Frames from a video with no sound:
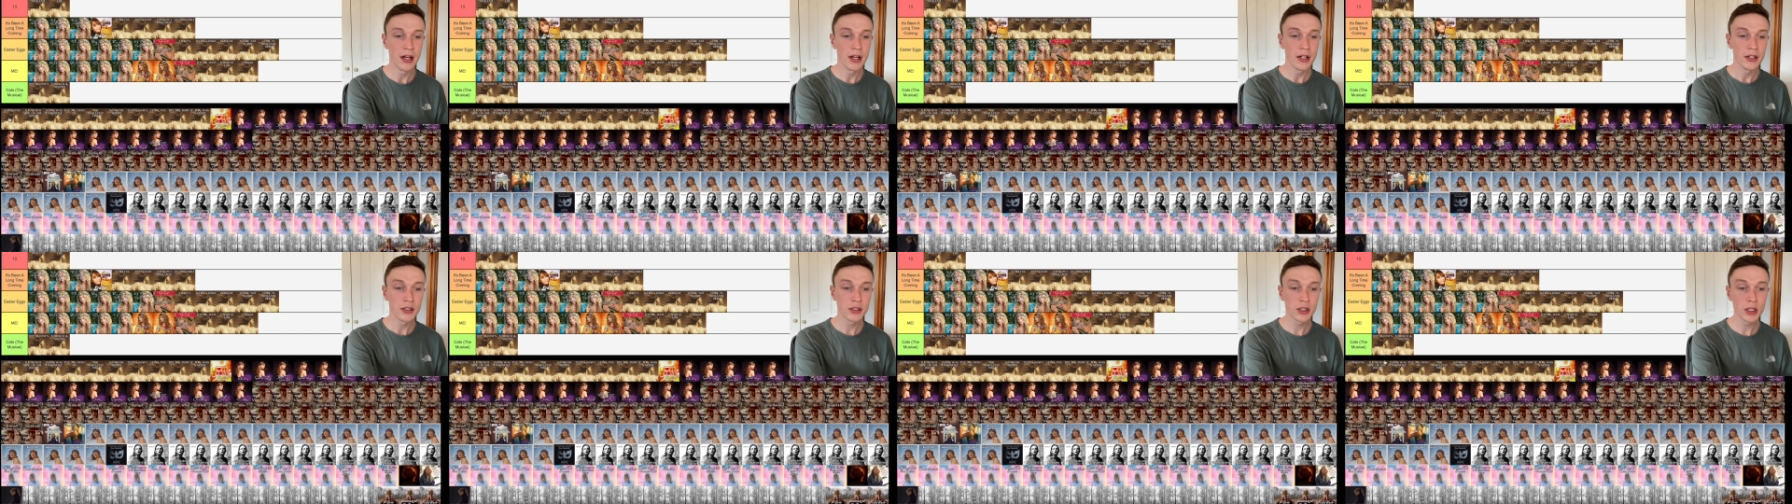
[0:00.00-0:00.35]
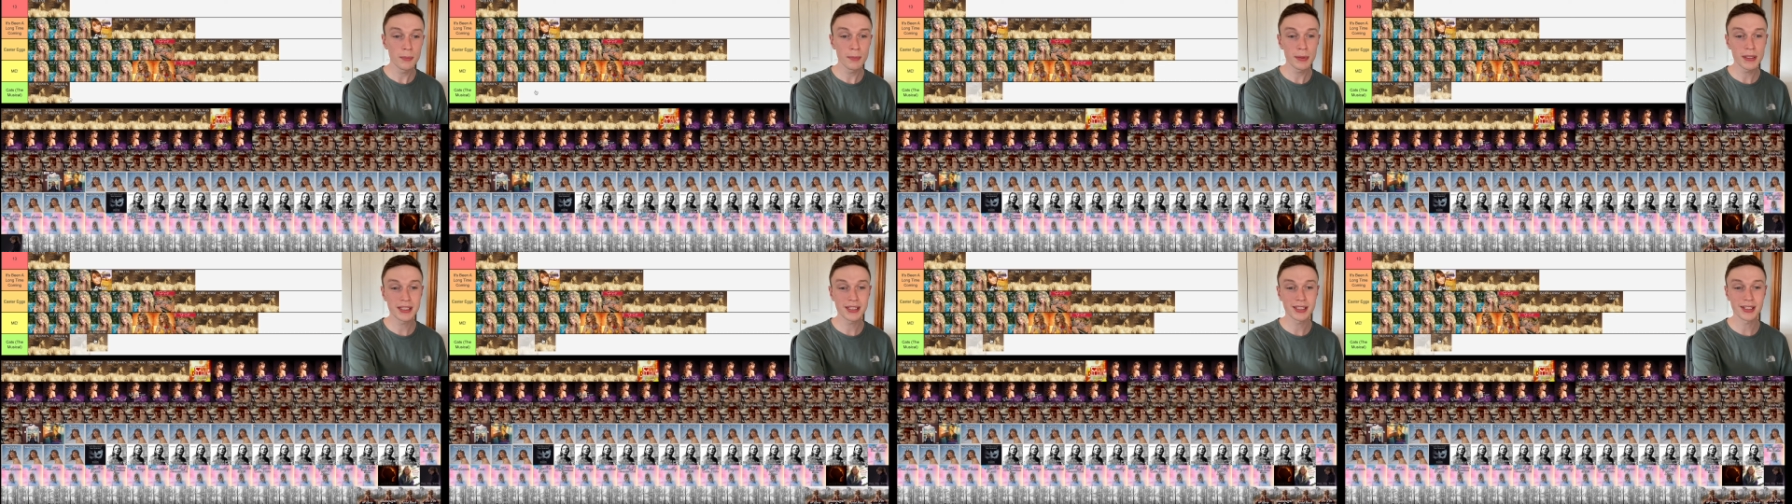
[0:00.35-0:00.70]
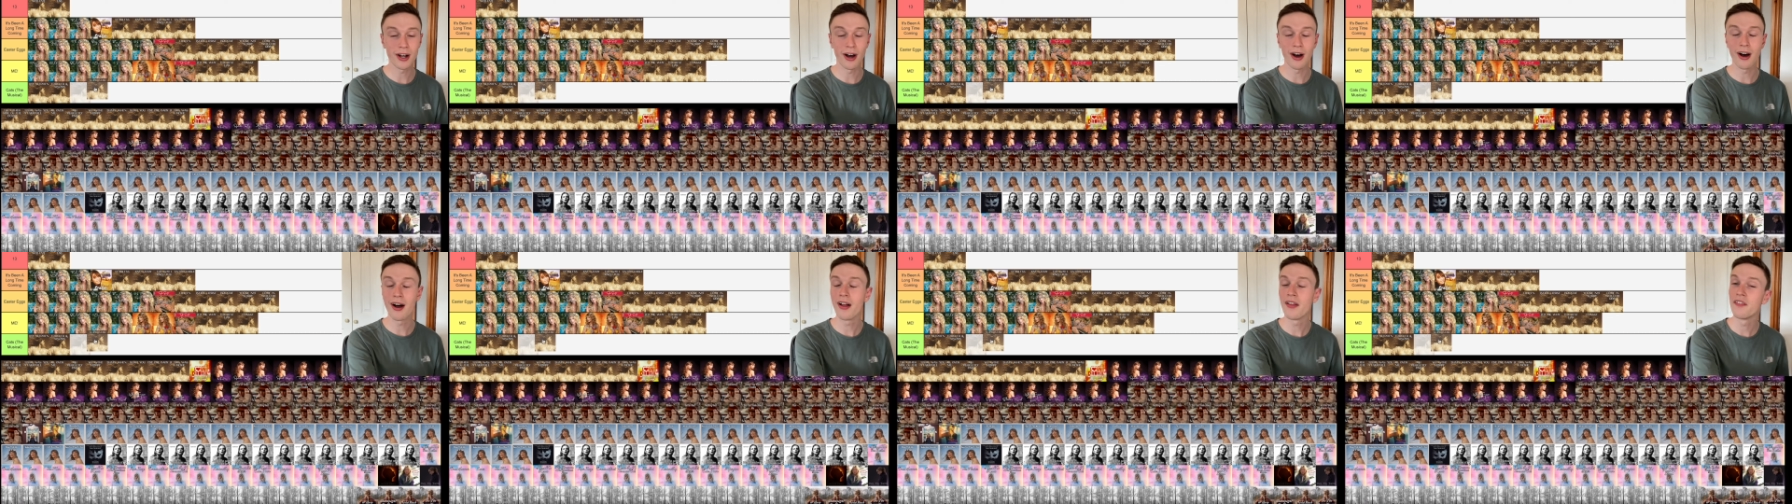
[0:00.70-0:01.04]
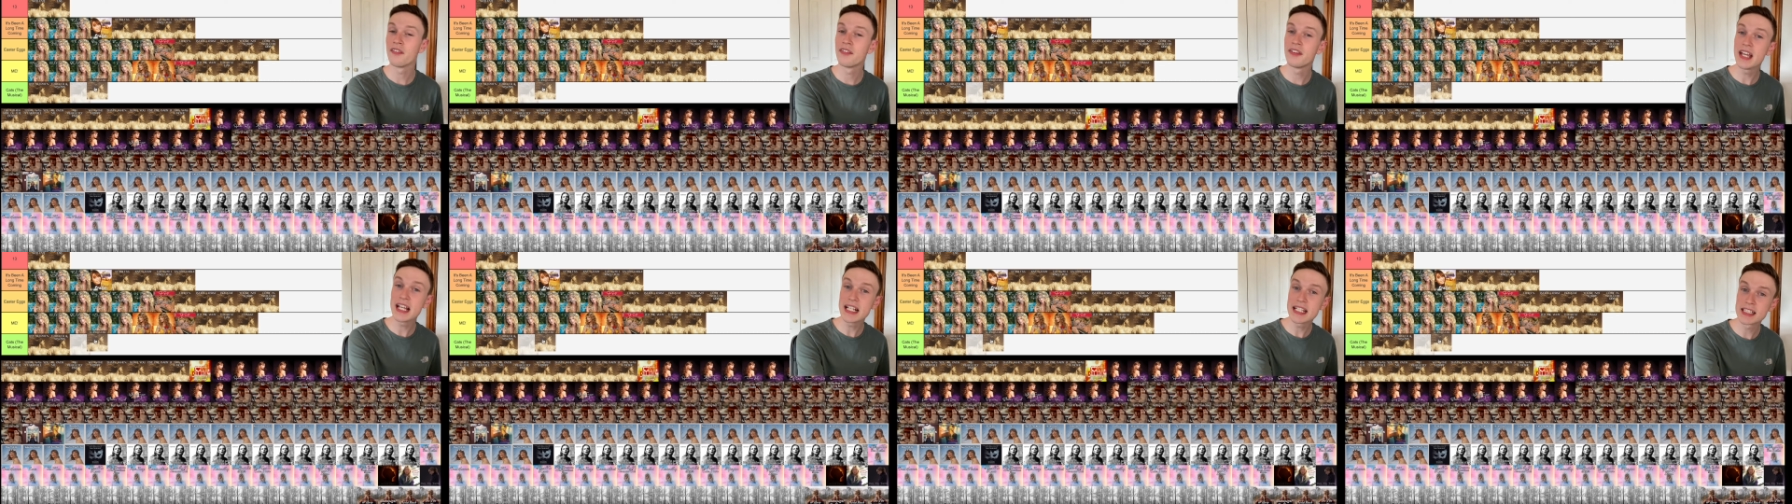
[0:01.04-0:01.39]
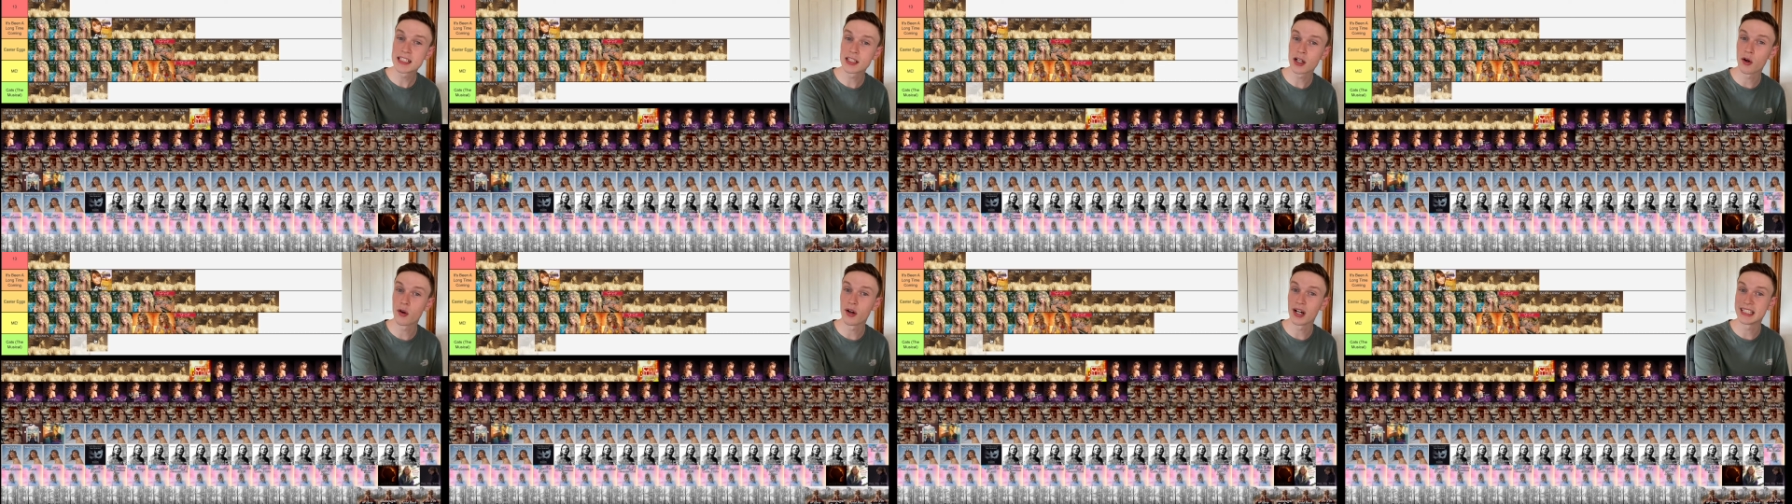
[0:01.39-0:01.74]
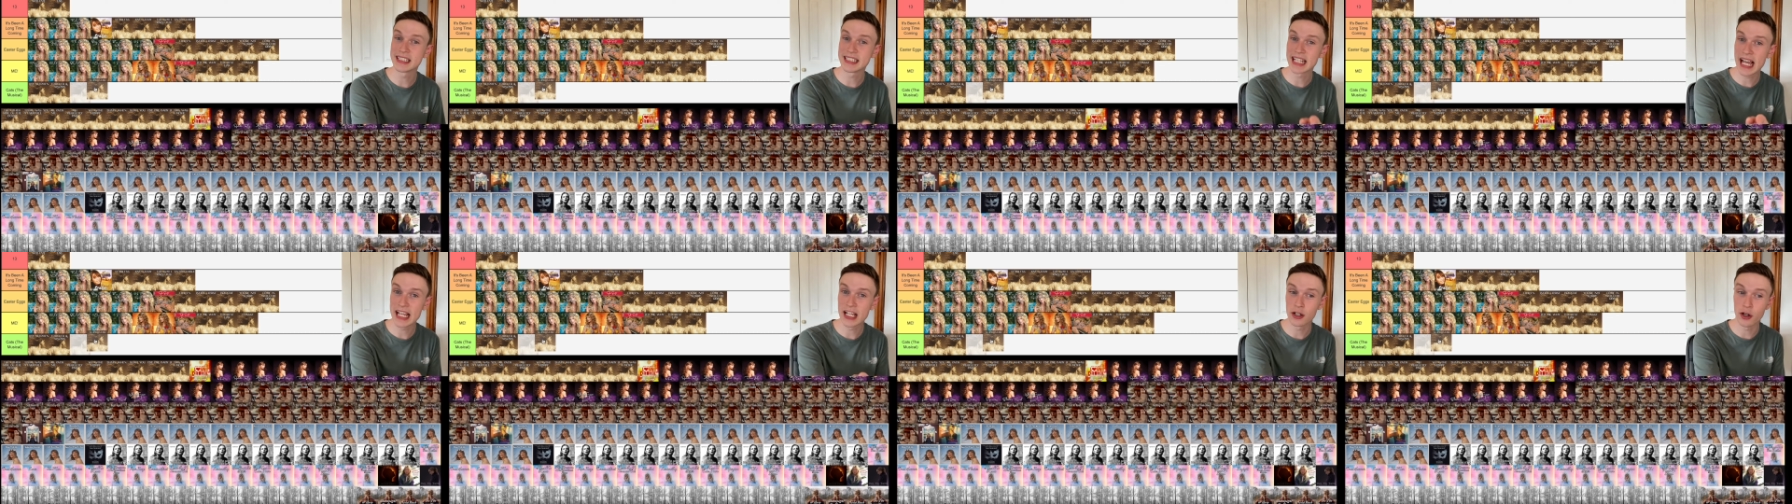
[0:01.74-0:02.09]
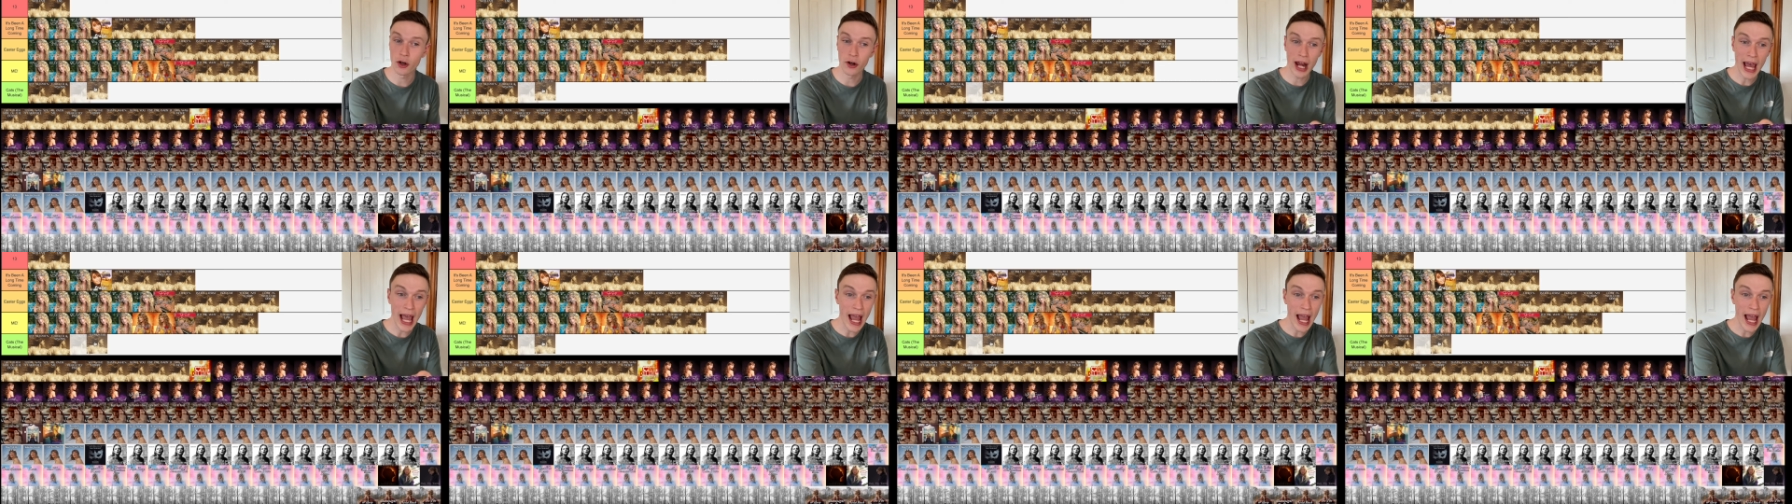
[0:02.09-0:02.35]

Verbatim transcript: Superstar, this song that's hated on,